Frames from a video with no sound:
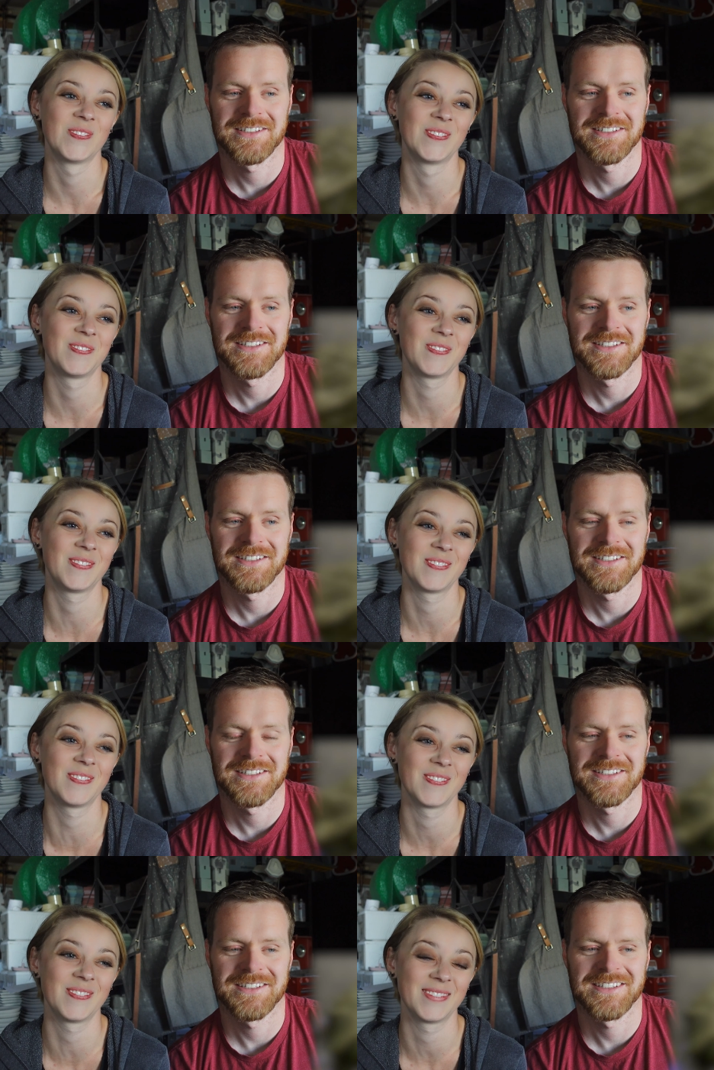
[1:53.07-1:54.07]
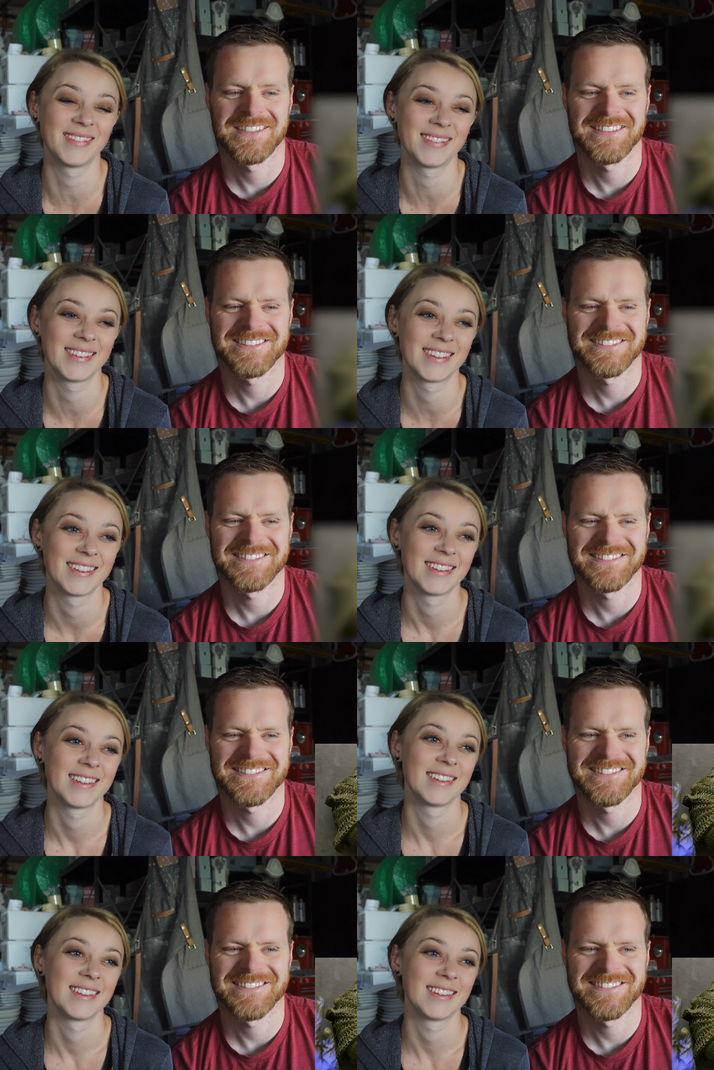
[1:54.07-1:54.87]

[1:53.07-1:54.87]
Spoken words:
Nothing is said.